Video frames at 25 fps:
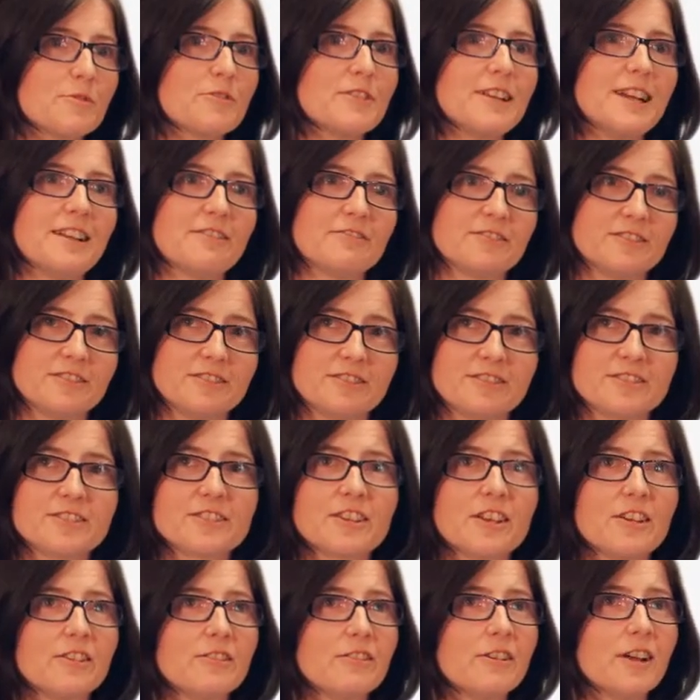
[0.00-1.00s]
are 11,
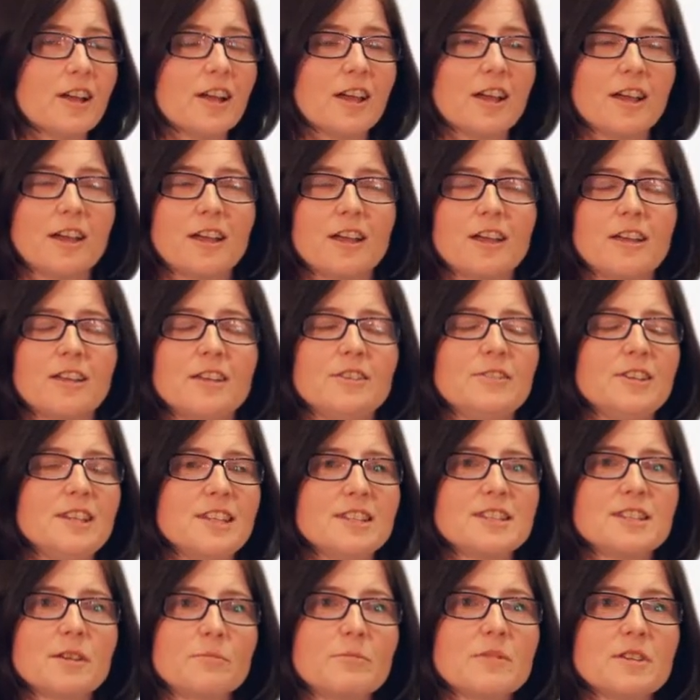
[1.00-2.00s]
so you
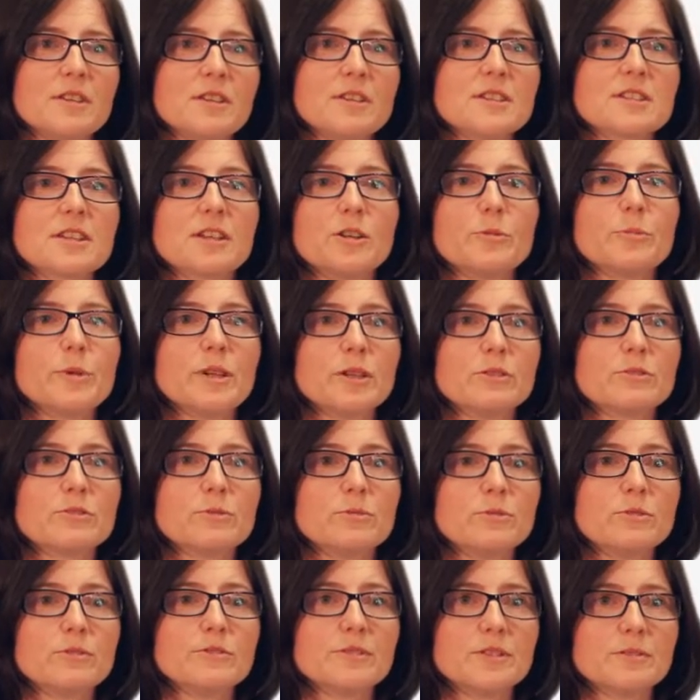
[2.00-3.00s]
need something that's going to appeal
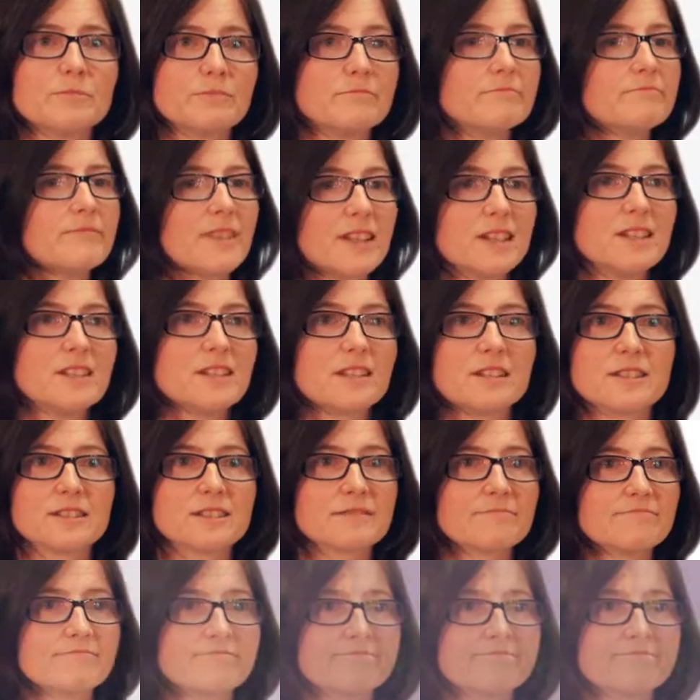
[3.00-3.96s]
to all of them, and it does.